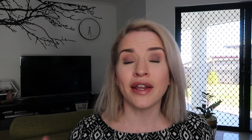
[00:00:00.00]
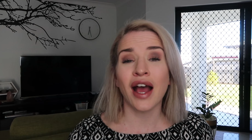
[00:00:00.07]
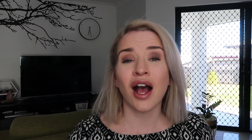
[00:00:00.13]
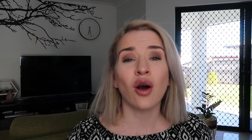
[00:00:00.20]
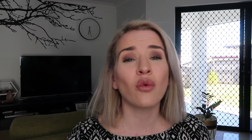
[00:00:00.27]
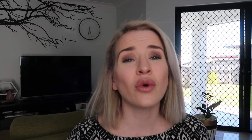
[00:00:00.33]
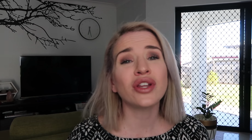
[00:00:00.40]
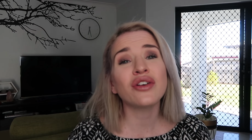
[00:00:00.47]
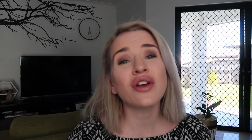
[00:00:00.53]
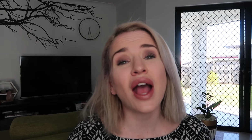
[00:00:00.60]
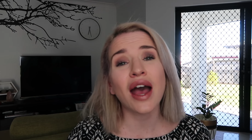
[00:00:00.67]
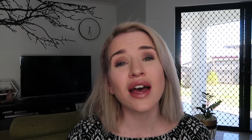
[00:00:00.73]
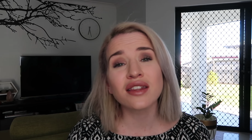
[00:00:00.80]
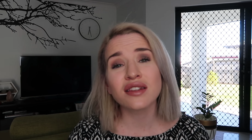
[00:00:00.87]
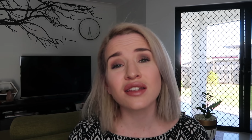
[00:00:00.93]
Now, when you're
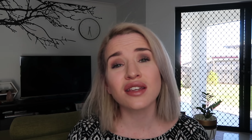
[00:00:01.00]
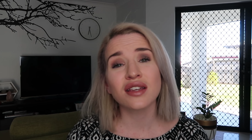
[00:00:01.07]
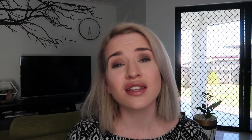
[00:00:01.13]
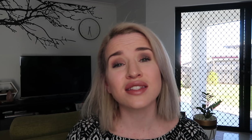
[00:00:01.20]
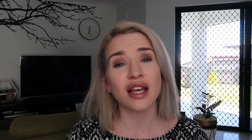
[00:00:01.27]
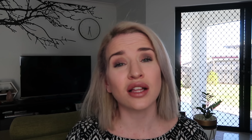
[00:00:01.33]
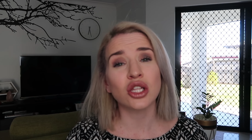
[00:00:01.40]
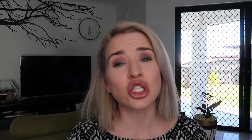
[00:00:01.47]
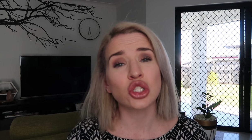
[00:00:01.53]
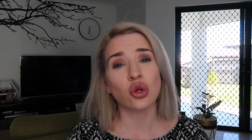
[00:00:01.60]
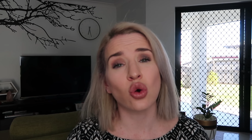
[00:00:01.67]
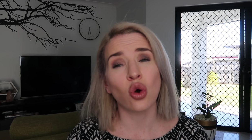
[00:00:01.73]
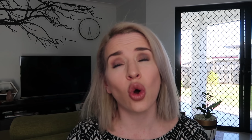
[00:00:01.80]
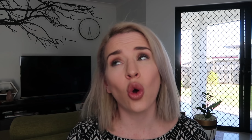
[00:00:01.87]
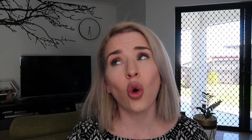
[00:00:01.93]
at the cellar
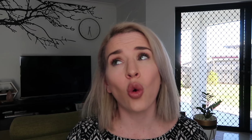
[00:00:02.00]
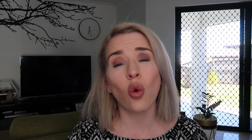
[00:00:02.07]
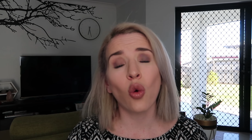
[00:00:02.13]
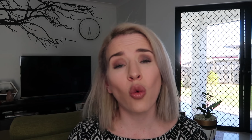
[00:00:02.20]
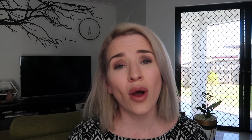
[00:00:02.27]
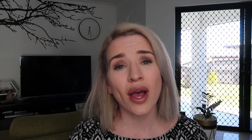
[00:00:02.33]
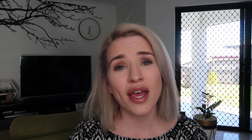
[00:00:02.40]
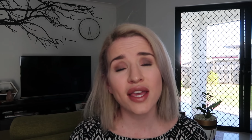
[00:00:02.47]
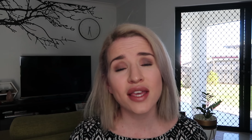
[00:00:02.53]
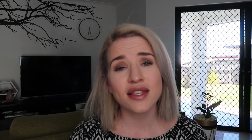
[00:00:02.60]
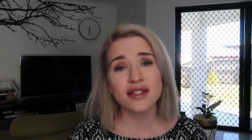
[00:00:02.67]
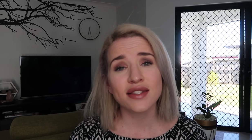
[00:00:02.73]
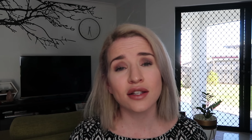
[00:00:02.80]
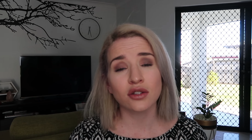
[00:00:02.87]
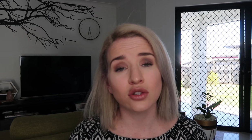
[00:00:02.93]
door,
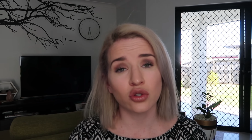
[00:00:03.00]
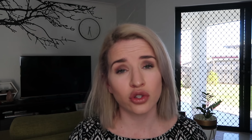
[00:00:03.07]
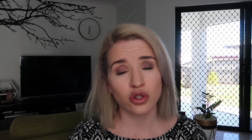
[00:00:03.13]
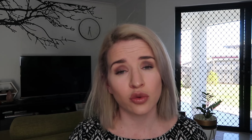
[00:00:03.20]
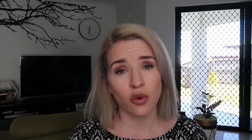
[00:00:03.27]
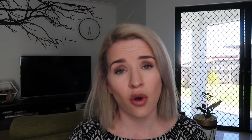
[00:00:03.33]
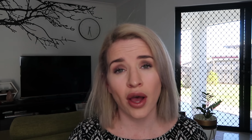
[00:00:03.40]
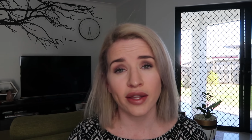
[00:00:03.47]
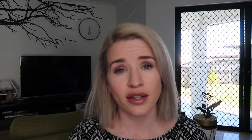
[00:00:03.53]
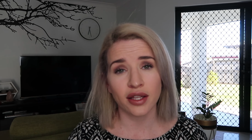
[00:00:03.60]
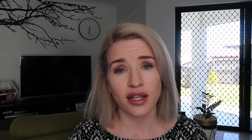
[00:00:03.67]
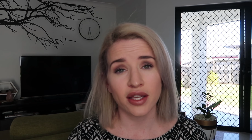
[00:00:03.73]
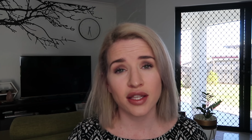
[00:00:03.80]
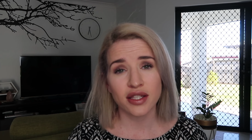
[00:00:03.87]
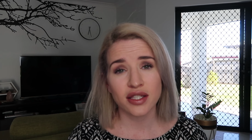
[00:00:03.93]
always look at the wine
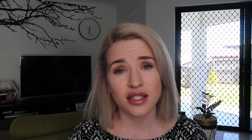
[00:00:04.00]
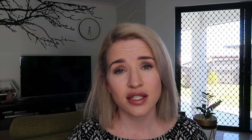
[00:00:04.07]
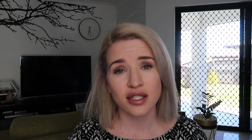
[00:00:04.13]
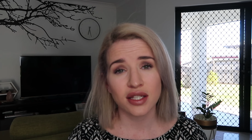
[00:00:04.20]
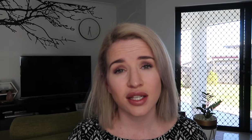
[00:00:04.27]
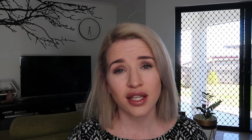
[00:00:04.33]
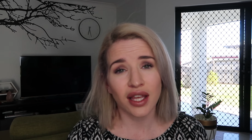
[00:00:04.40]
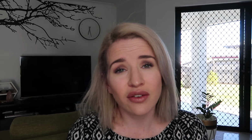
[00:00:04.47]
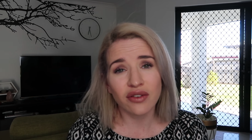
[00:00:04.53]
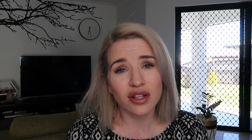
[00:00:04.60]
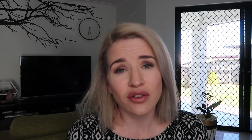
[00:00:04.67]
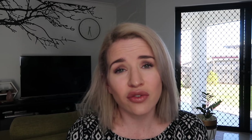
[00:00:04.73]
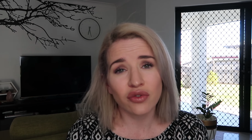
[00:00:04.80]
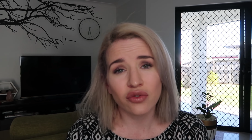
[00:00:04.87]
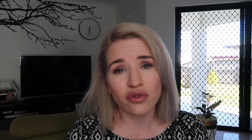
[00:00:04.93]
list. Even
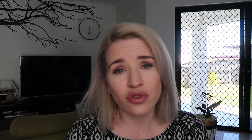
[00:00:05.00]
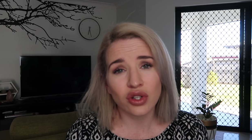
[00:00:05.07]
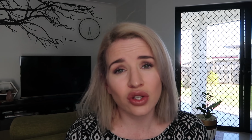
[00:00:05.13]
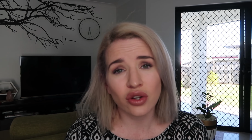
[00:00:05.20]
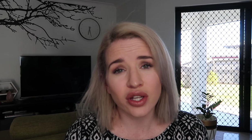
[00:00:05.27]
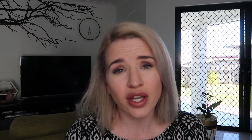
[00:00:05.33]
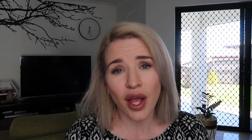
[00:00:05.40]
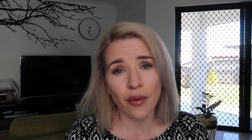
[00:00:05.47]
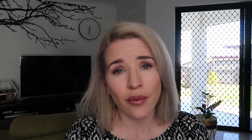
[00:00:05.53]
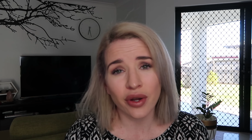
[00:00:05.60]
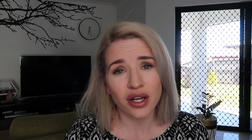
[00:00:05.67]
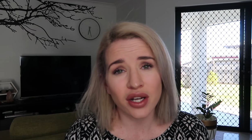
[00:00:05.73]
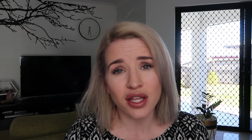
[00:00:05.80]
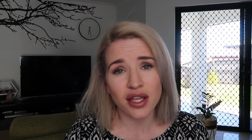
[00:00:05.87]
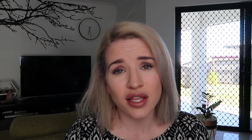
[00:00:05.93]
if you don't care what
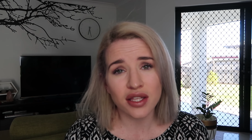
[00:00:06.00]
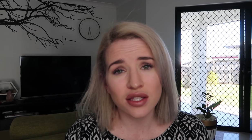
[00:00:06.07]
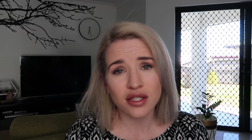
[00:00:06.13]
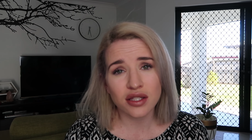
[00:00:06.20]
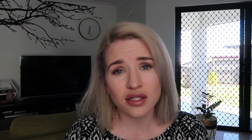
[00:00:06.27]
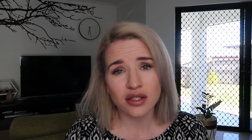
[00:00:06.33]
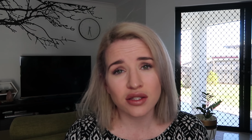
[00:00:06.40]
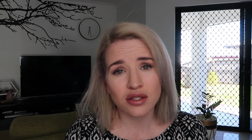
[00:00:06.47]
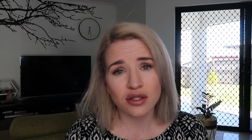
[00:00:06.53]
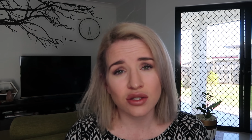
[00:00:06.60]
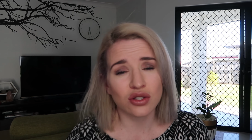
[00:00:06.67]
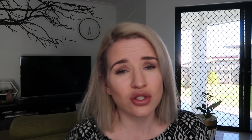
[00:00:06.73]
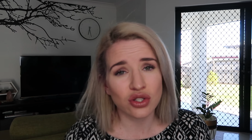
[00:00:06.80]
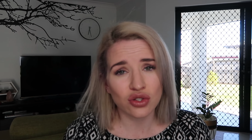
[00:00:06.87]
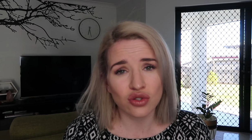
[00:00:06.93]
it is,
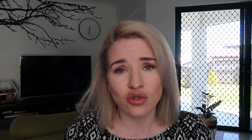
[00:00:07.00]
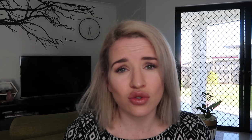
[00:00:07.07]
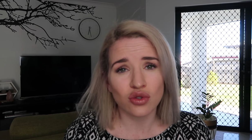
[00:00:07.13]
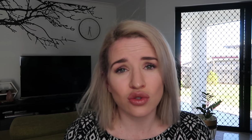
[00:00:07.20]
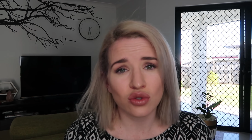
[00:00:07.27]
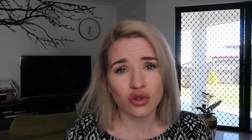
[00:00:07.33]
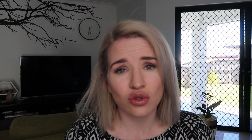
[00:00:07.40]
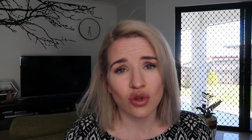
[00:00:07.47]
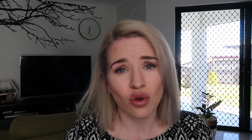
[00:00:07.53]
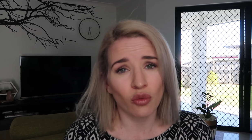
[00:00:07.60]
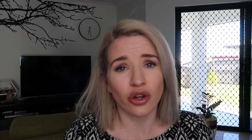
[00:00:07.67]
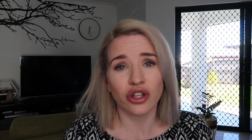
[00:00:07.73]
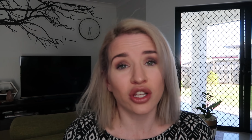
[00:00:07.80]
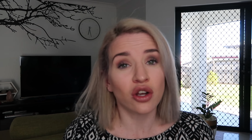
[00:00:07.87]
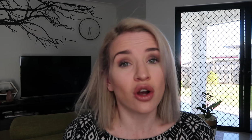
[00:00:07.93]
you just
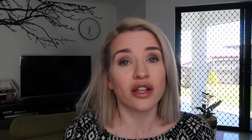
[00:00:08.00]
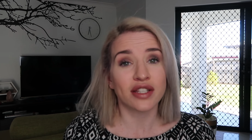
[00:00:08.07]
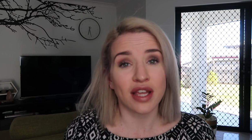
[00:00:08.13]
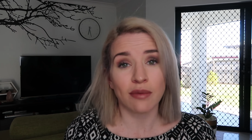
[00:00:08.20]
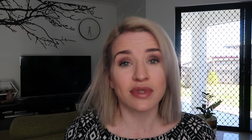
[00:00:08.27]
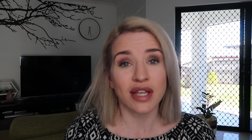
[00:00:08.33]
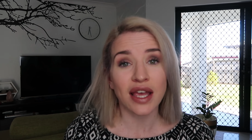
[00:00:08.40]
want your goddamn